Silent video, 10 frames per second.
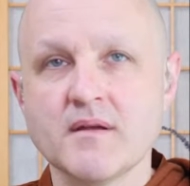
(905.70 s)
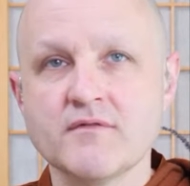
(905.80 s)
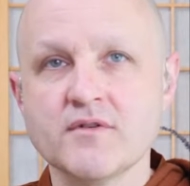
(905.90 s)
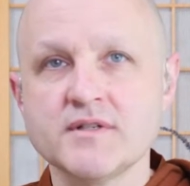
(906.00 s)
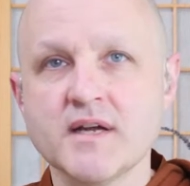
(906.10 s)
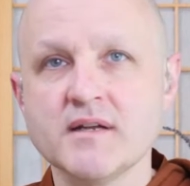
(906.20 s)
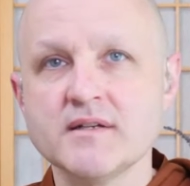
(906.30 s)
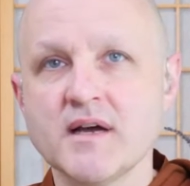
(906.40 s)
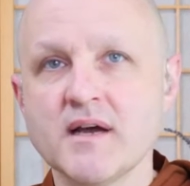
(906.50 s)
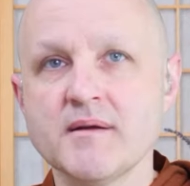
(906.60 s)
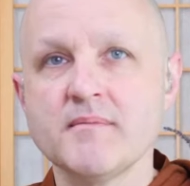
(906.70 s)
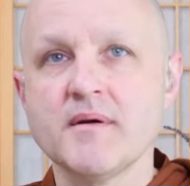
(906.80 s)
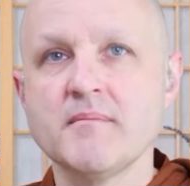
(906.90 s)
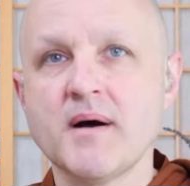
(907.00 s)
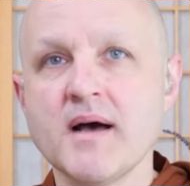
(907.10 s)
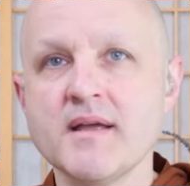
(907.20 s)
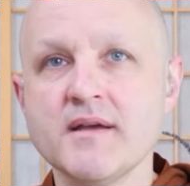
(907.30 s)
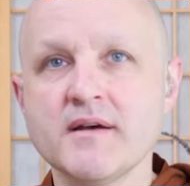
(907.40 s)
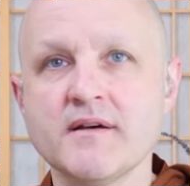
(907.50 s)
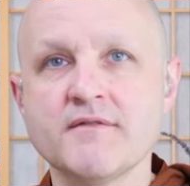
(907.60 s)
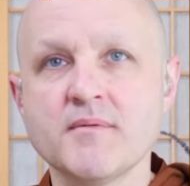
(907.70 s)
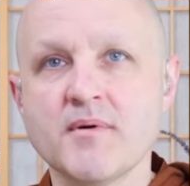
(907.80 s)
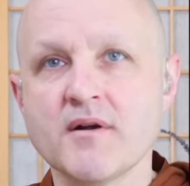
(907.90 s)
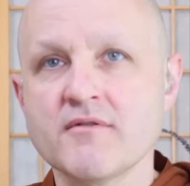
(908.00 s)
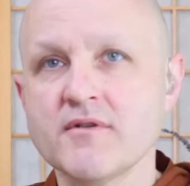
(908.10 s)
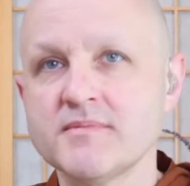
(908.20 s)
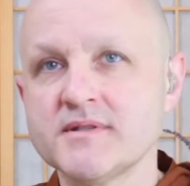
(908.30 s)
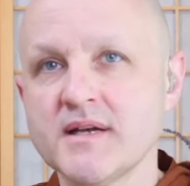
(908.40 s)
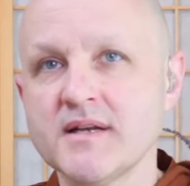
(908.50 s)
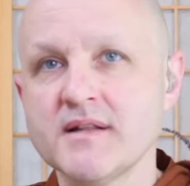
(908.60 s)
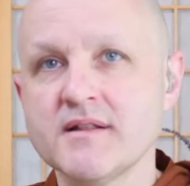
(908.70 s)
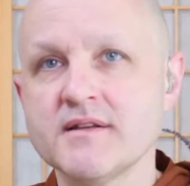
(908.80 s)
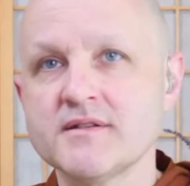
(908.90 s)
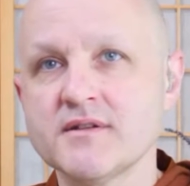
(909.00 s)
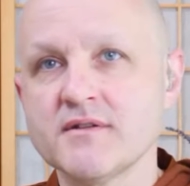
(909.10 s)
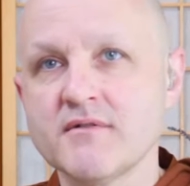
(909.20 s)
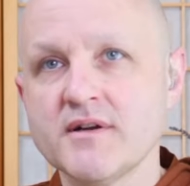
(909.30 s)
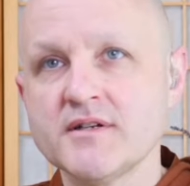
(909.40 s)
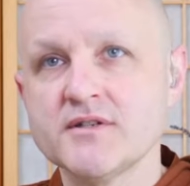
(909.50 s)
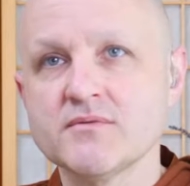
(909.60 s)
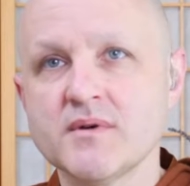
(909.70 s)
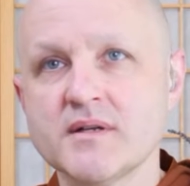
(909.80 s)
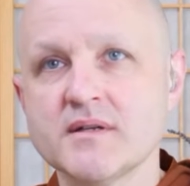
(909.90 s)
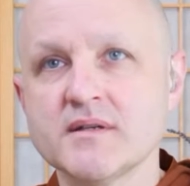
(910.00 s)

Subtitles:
For a second time, Bāhiya of the bark robe said this to the Gracious One.